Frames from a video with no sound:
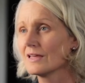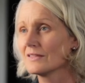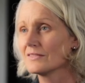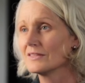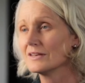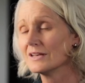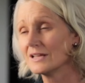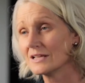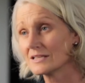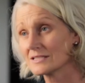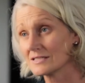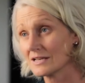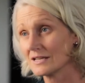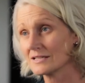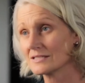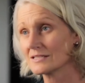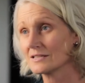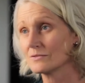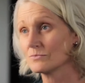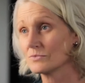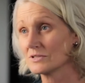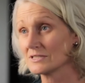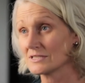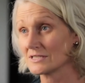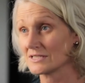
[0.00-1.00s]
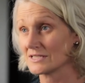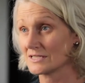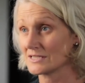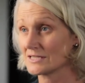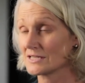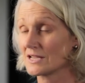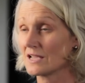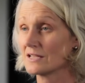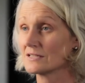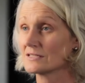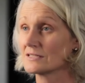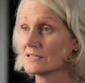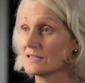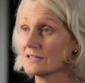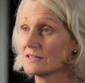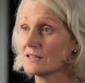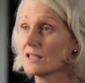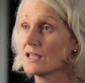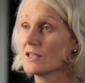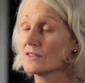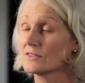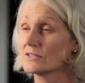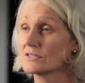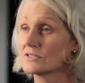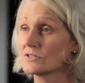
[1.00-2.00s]
The next lesson was discussing
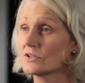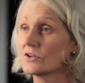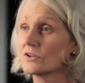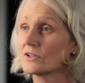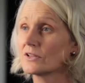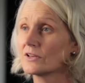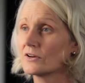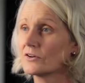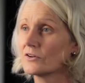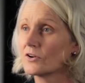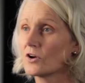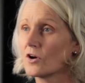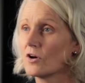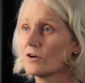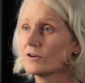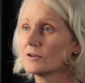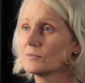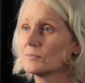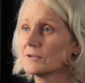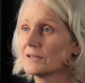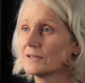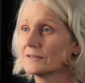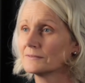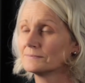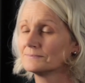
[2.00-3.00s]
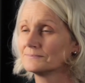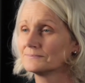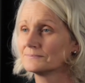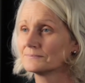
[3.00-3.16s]
the circular economy.